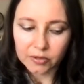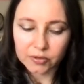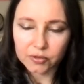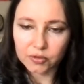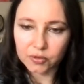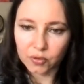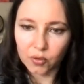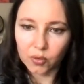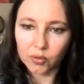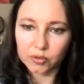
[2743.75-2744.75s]
is
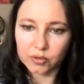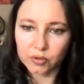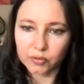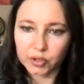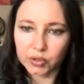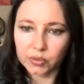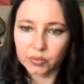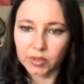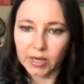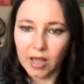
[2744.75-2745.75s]
so so
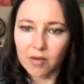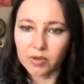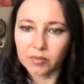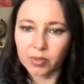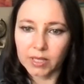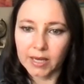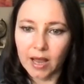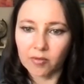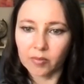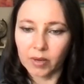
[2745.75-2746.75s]
true and how it played
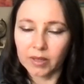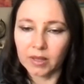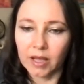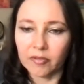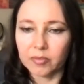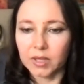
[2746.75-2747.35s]
out in my life.